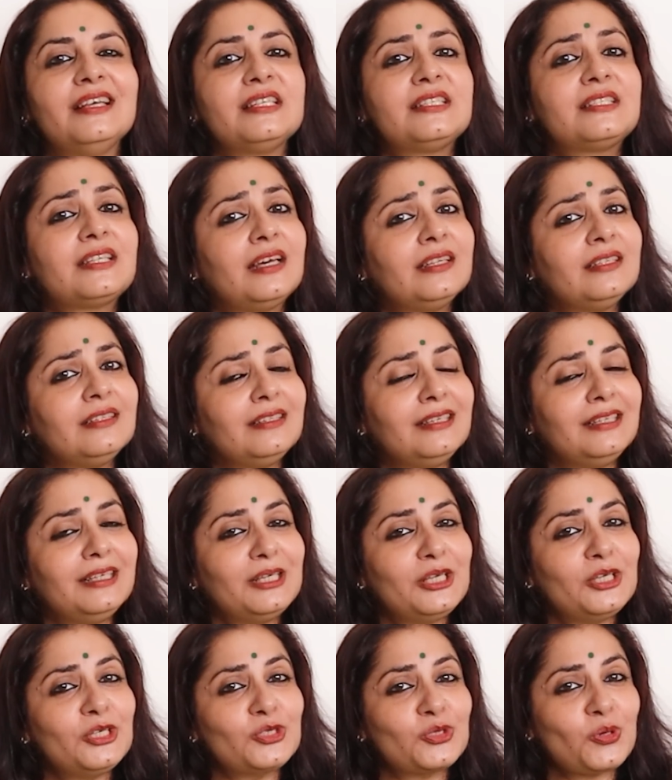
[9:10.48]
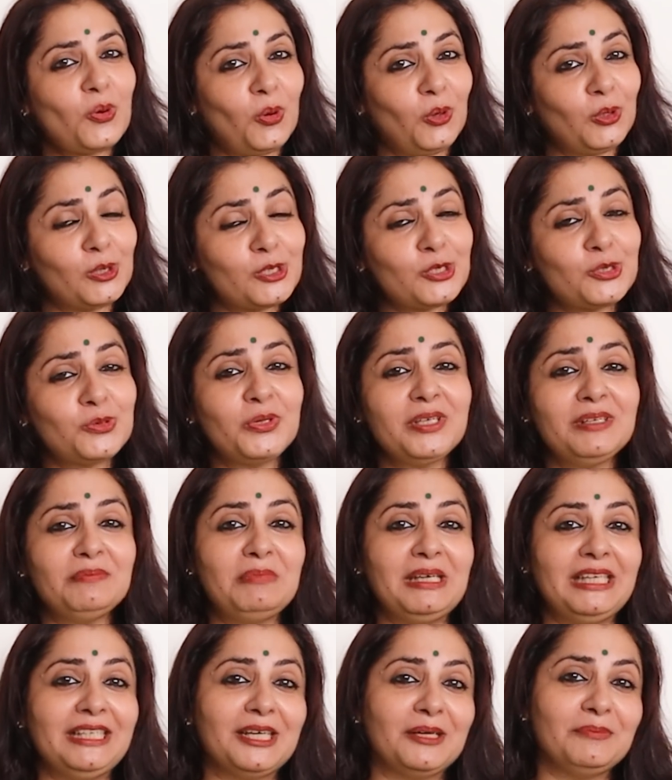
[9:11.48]
Sun is also
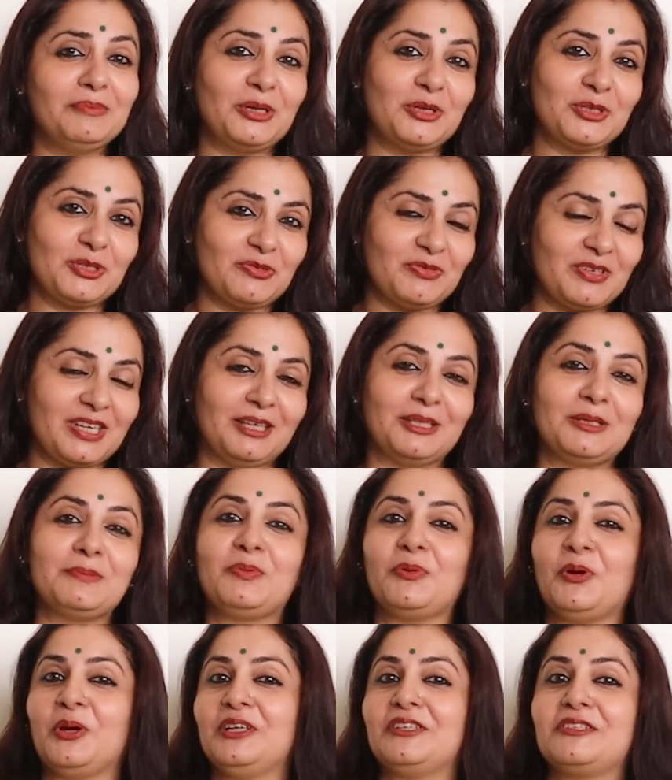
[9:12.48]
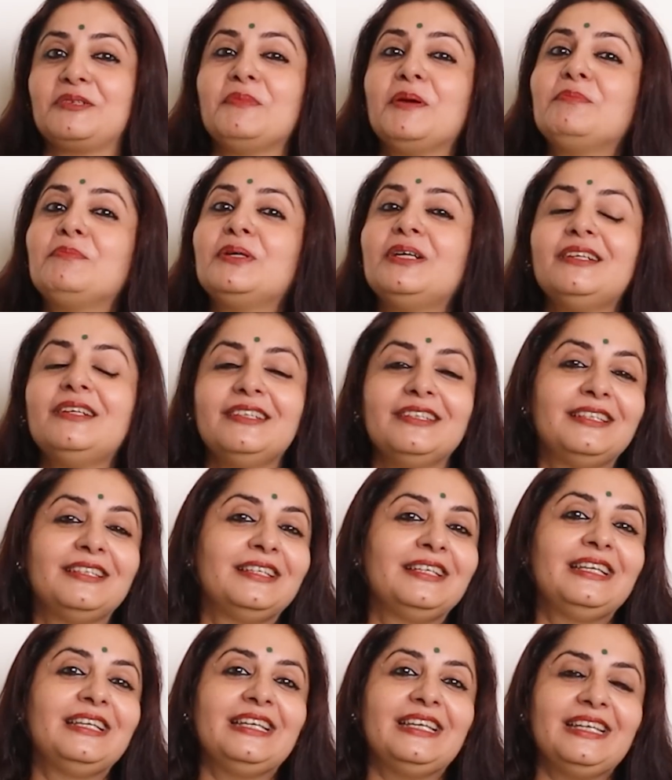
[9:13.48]
in Meena because of another point. Remember,
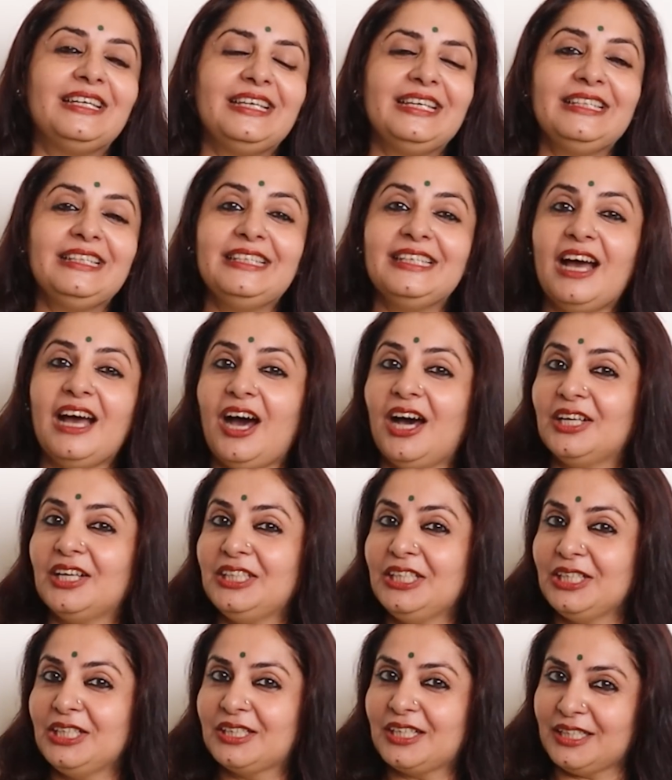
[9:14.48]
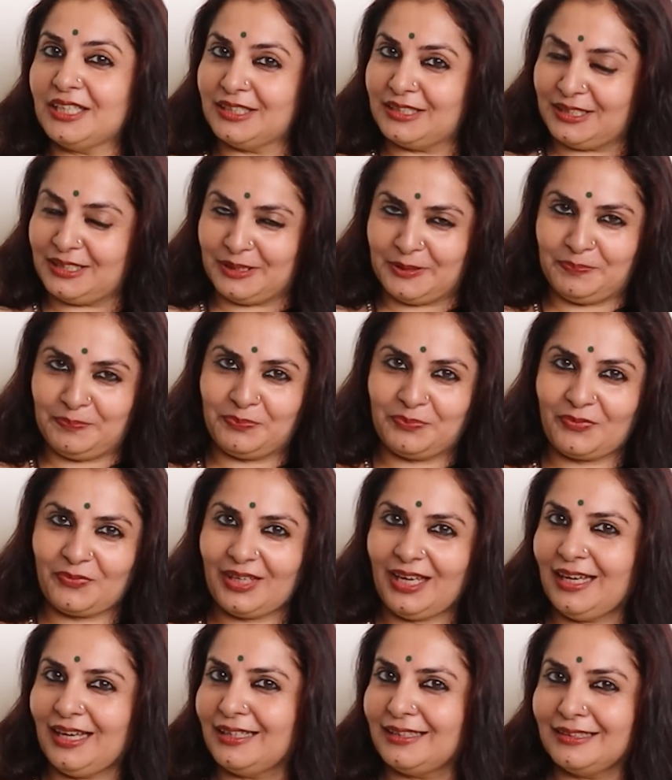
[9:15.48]
in the Adi Grantha,
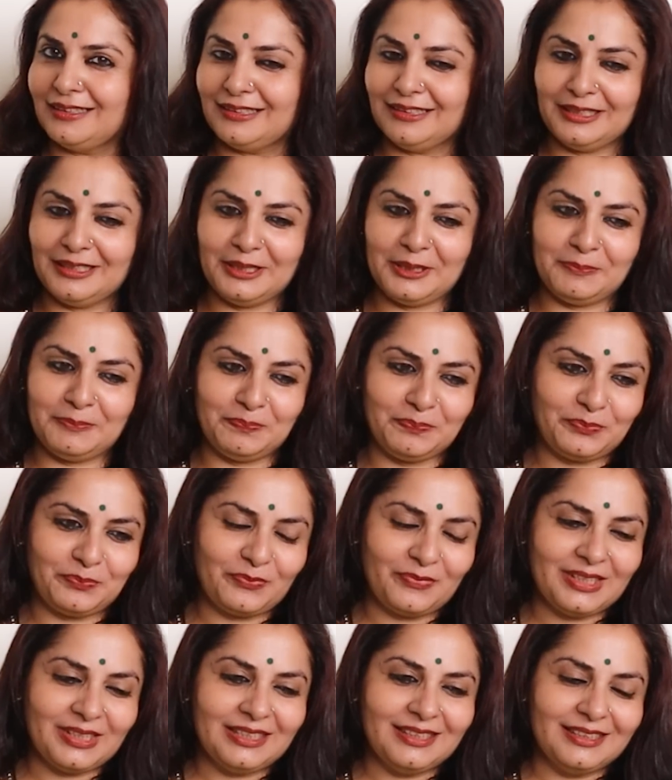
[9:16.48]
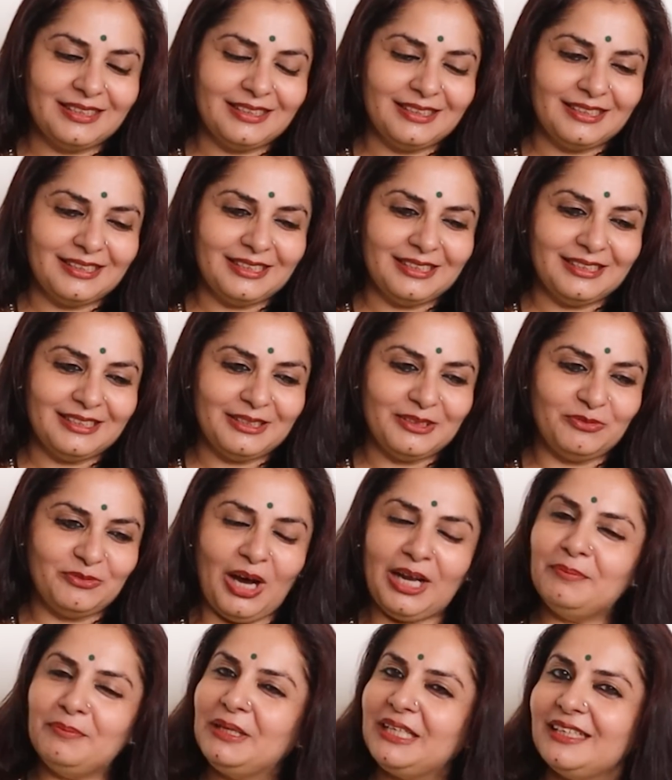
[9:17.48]
and uh,
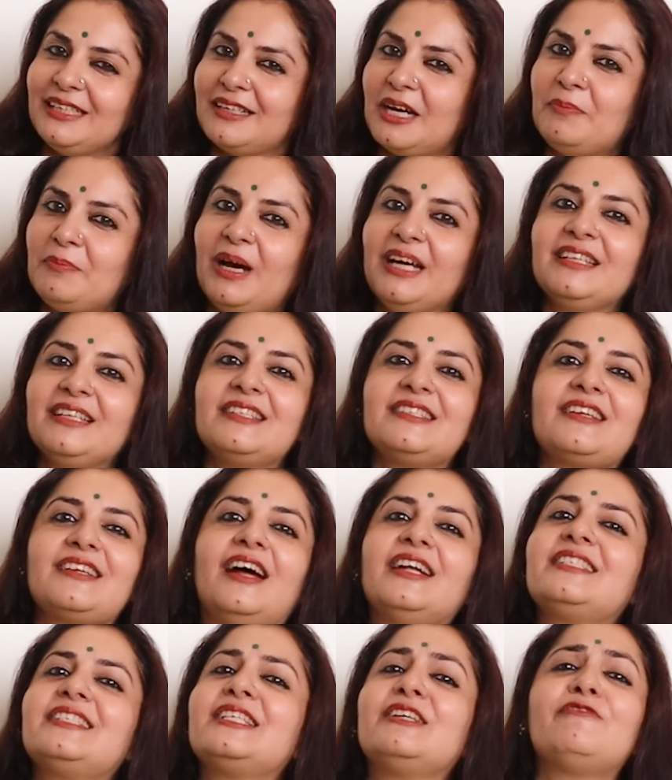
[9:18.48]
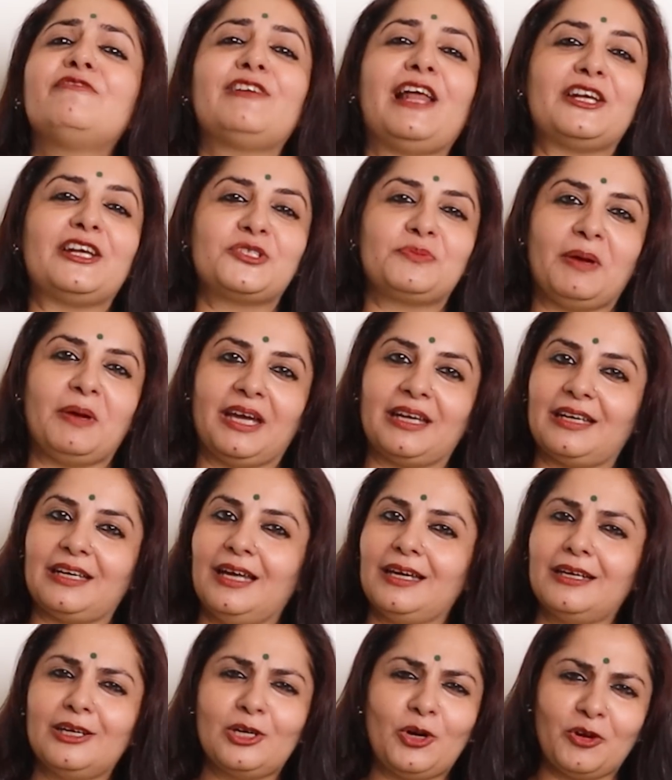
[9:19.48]
Valmiki Ramayana starts in flashback
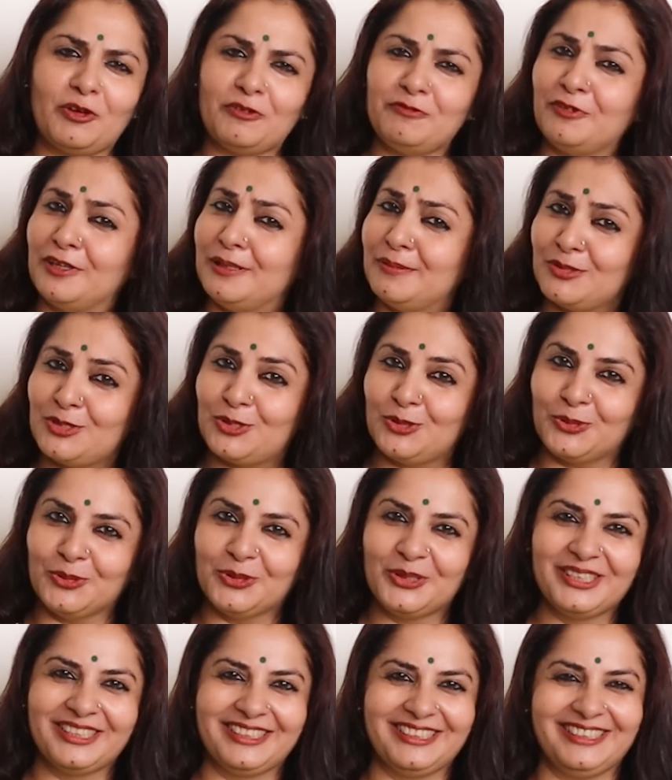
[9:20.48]
like a lot of films do.